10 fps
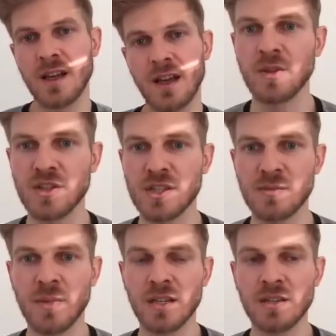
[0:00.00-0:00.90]
You just
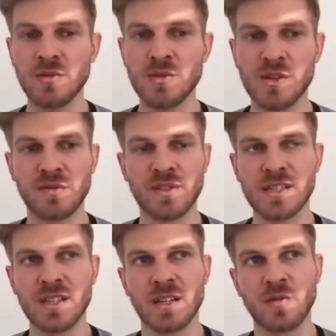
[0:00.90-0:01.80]
make use of
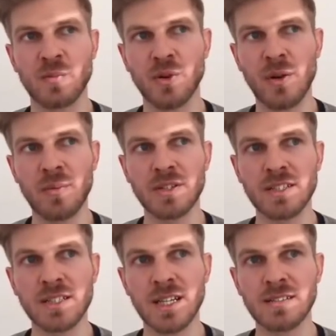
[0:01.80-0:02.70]
this kind of property
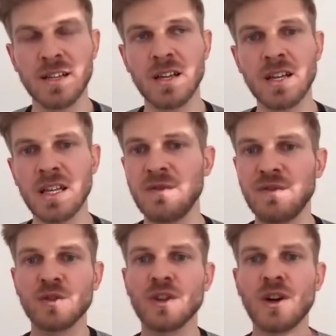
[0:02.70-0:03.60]
that if
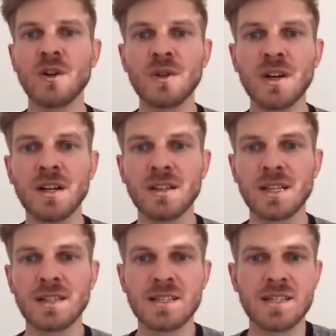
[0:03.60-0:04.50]
you know
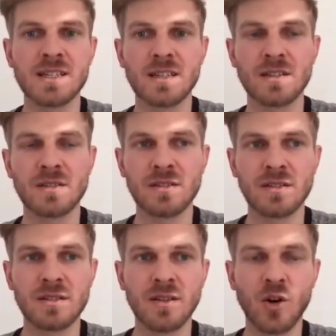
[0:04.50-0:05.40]
that this is
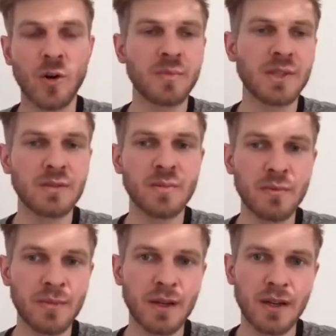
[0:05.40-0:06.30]
the optimum.